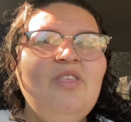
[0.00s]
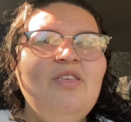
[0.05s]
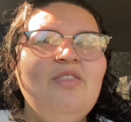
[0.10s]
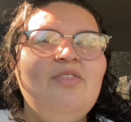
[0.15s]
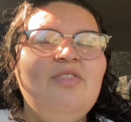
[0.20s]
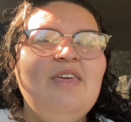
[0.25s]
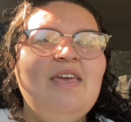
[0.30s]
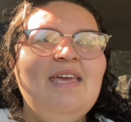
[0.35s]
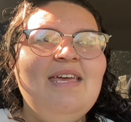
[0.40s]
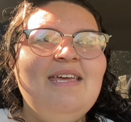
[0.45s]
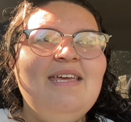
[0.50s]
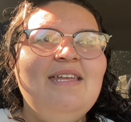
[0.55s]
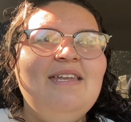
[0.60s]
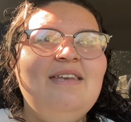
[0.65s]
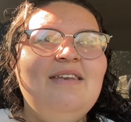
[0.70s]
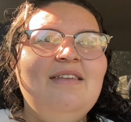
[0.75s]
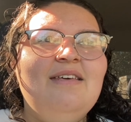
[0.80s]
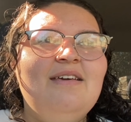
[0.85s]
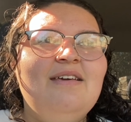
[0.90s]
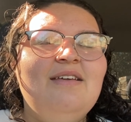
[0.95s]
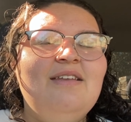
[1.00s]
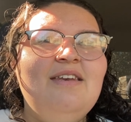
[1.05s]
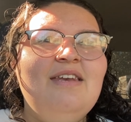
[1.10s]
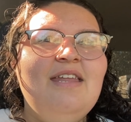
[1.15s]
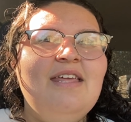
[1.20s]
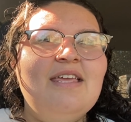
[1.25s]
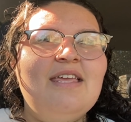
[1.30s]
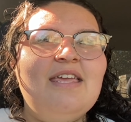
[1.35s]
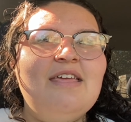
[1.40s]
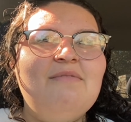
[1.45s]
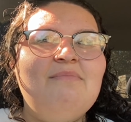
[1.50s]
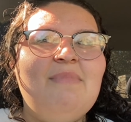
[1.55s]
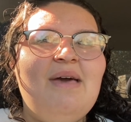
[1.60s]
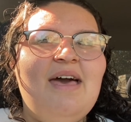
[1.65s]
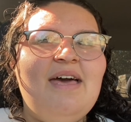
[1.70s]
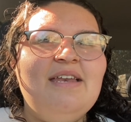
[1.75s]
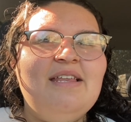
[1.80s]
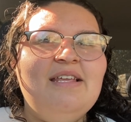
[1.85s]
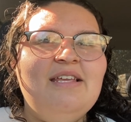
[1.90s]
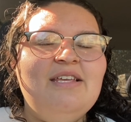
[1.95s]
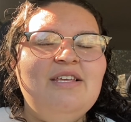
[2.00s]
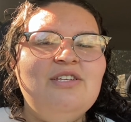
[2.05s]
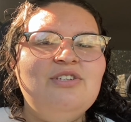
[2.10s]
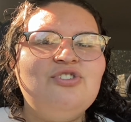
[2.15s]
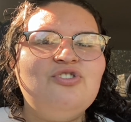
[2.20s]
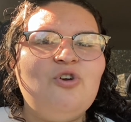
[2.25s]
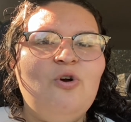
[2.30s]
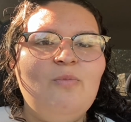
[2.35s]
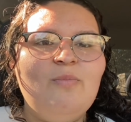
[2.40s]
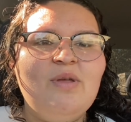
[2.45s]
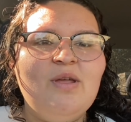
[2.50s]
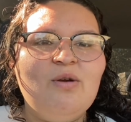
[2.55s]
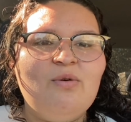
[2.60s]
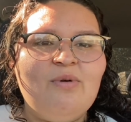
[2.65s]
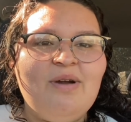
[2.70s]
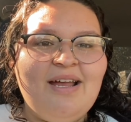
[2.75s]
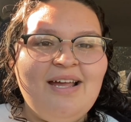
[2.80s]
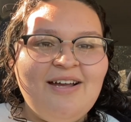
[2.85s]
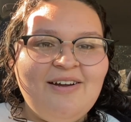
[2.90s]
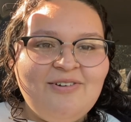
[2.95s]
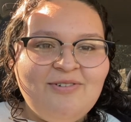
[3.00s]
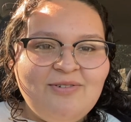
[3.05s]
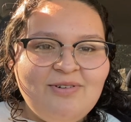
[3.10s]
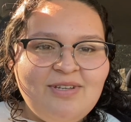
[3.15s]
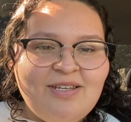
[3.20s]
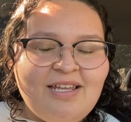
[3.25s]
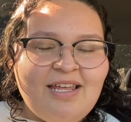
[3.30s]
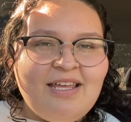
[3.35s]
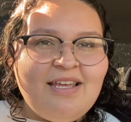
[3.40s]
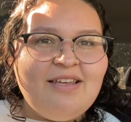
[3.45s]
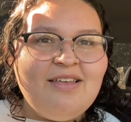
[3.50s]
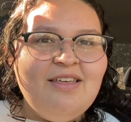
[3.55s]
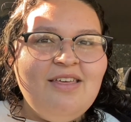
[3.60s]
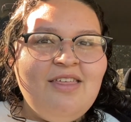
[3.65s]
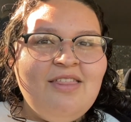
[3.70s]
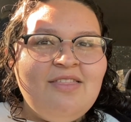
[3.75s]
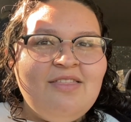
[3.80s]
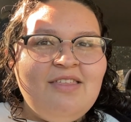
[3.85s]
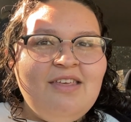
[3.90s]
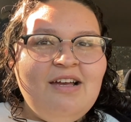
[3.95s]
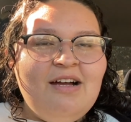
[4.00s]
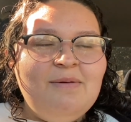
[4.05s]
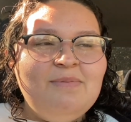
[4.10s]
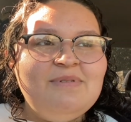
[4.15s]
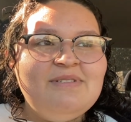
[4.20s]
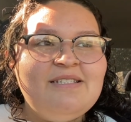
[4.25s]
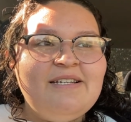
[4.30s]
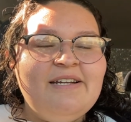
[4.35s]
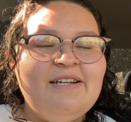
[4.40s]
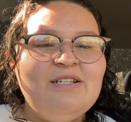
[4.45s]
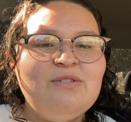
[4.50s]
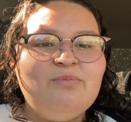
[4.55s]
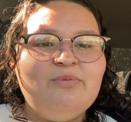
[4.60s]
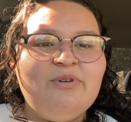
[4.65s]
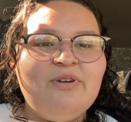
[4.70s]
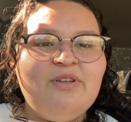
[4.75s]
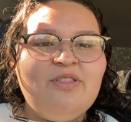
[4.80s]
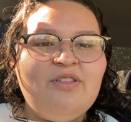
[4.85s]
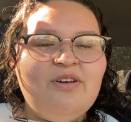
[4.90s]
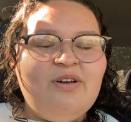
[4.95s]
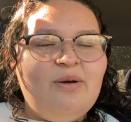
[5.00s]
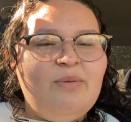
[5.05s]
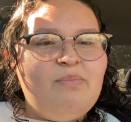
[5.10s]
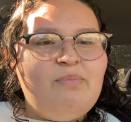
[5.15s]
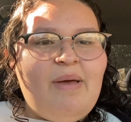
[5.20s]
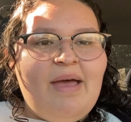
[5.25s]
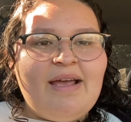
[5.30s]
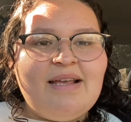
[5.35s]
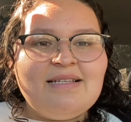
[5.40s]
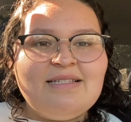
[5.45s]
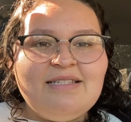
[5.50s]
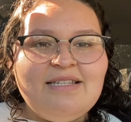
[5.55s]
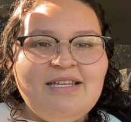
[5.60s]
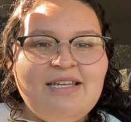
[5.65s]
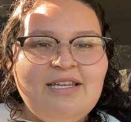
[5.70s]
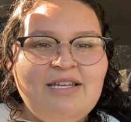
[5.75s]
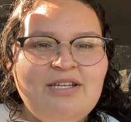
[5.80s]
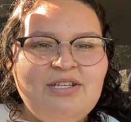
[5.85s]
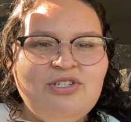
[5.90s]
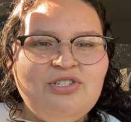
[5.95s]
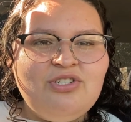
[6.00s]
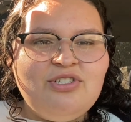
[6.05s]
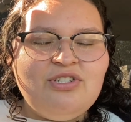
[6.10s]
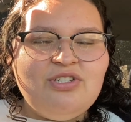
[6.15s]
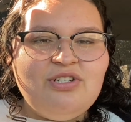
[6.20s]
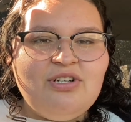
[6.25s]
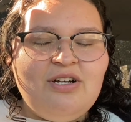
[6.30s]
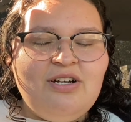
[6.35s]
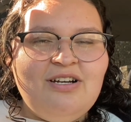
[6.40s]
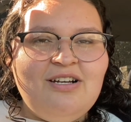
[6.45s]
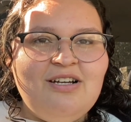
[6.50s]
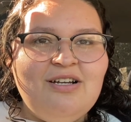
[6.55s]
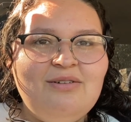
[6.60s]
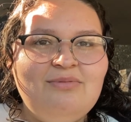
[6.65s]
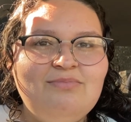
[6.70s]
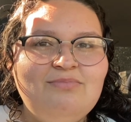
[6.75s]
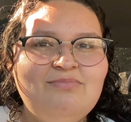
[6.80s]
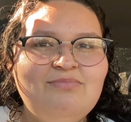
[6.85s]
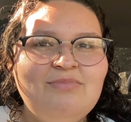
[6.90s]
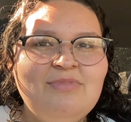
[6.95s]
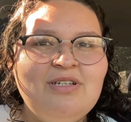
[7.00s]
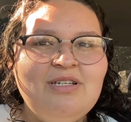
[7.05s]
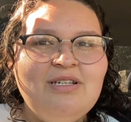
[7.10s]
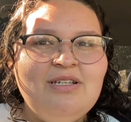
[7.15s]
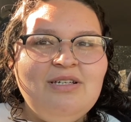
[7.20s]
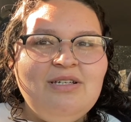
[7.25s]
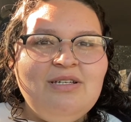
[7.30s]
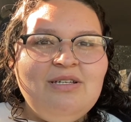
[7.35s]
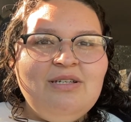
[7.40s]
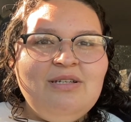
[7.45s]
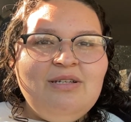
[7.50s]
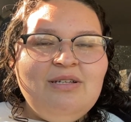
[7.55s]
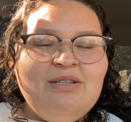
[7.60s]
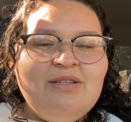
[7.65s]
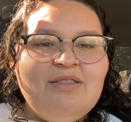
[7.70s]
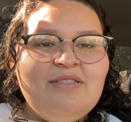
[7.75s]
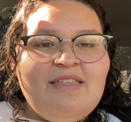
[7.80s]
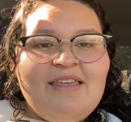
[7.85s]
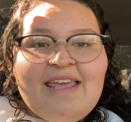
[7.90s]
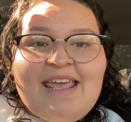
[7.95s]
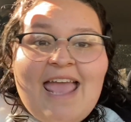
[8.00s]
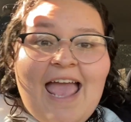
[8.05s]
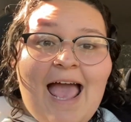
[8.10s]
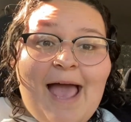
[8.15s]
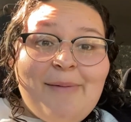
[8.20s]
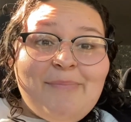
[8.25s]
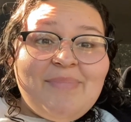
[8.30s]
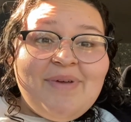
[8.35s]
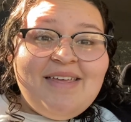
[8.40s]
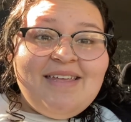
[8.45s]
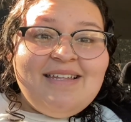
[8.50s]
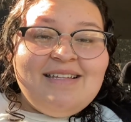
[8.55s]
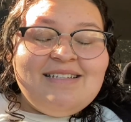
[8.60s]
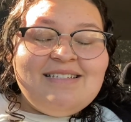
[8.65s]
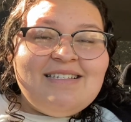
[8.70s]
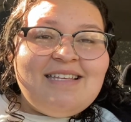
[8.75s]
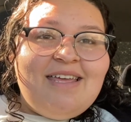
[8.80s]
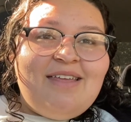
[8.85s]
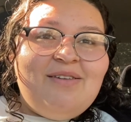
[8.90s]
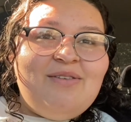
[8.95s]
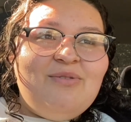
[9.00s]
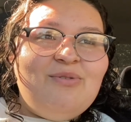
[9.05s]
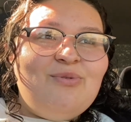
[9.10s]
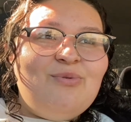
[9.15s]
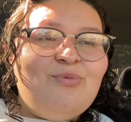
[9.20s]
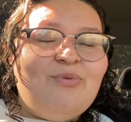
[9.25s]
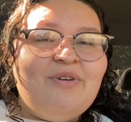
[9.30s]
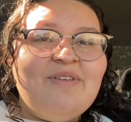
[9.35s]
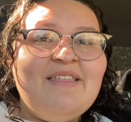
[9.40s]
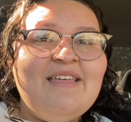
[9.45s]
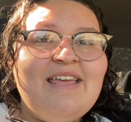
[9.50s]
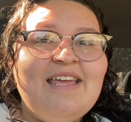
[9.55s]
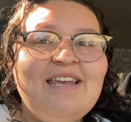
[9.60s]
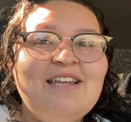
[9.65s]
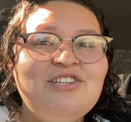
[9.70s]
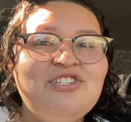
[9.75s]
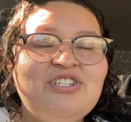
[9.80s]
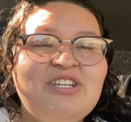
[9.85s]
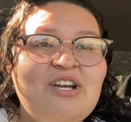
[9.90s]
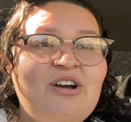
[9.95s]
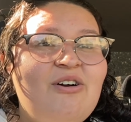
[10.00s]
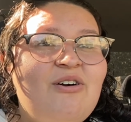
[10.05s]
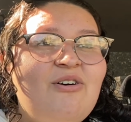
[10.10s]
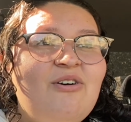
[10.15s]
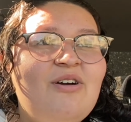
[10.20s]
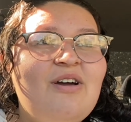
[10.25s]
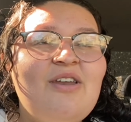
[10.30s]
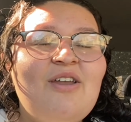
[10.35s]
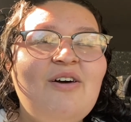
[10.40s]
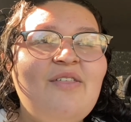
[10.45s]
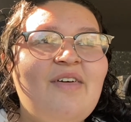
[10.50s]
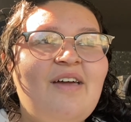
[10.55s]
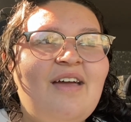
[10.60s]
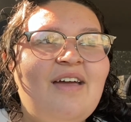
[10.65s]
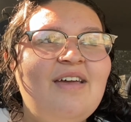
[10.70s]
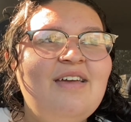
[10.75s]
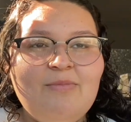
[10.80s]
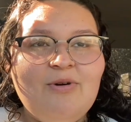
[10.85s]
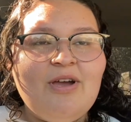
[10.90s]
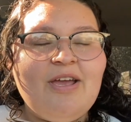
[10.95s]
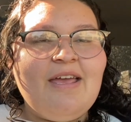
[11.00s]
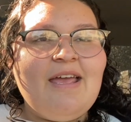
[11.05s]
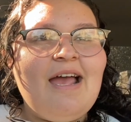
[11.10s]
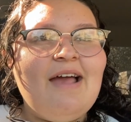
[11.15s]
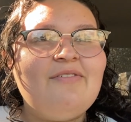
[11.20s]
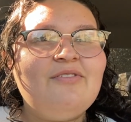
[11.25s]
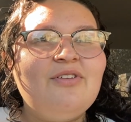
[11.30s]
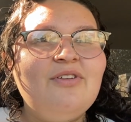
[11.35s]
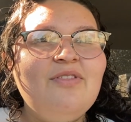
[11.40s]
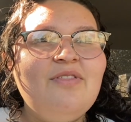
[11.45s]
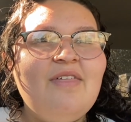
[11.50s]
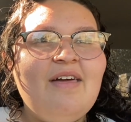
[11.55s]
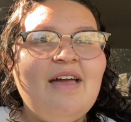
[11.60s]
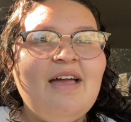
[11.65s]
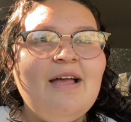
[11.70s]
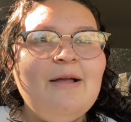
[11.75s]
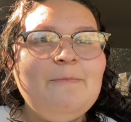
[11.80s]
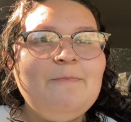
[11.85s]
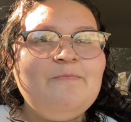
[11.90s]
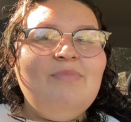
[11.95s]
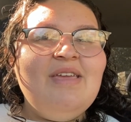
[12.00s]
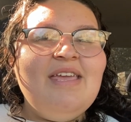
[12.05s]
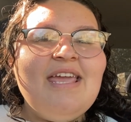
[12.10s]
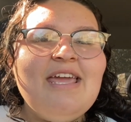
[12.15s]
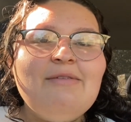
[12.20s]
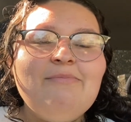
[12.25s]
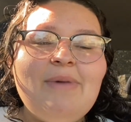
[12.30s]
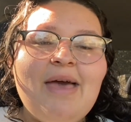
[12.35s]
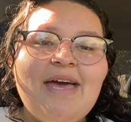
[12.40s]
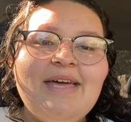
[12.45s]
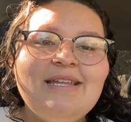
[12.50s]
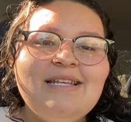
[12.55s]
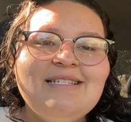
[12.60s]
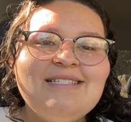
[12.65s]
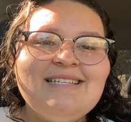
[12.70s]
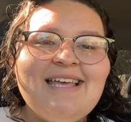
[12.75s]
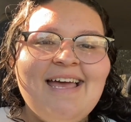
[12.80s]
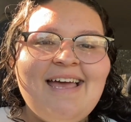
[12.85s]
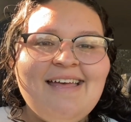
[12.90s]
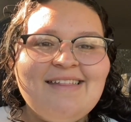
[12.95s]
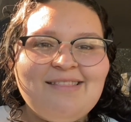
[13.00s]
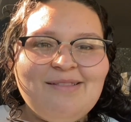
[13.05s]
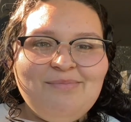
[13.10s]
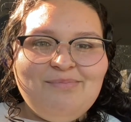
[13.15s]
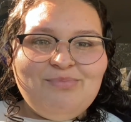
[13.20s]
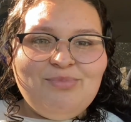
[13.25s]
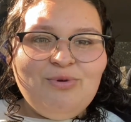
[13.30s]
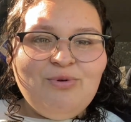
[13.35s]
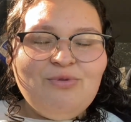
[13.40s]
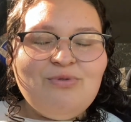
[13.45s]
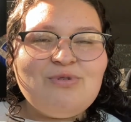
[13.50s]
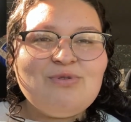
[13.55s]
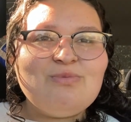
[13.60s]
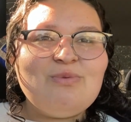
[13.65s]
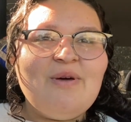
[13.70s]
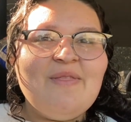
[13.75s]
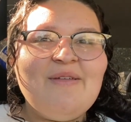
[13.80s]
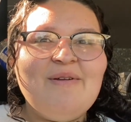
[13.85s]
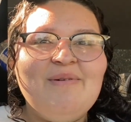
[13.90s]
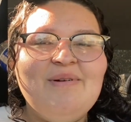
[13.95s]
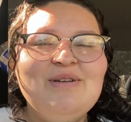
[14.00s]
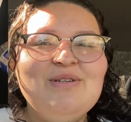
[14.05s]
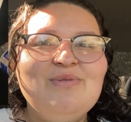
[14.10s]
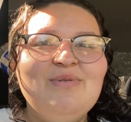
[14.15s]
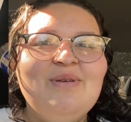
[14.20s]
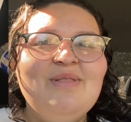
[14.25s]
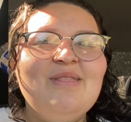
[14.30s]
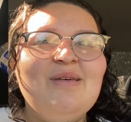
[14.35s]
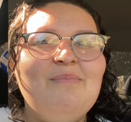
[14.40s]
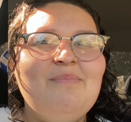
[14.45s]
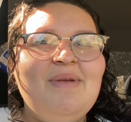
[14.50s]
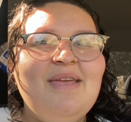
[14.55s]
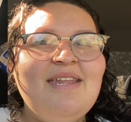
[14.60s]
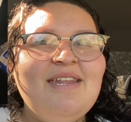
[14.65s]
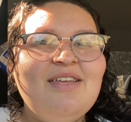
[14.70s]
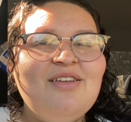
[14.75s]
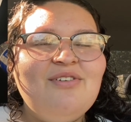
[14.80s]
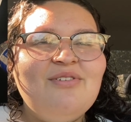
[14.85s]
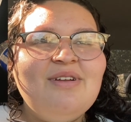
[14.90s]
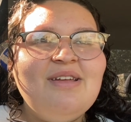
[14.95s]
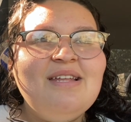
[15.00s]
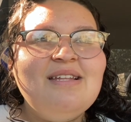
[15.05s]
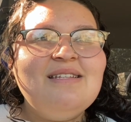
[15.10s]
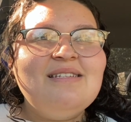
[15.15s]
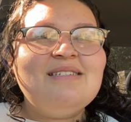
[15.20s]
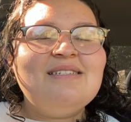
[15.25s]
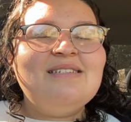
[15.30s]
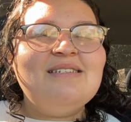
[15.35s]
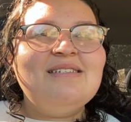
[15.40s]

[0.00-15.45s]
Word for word: then Nick and Maddie show me around like the upstairs where the backstage um, thing happens and where they get a chill and all that. Okay, after that, me and Maddie sat at the booths while they were doing the meet and greets.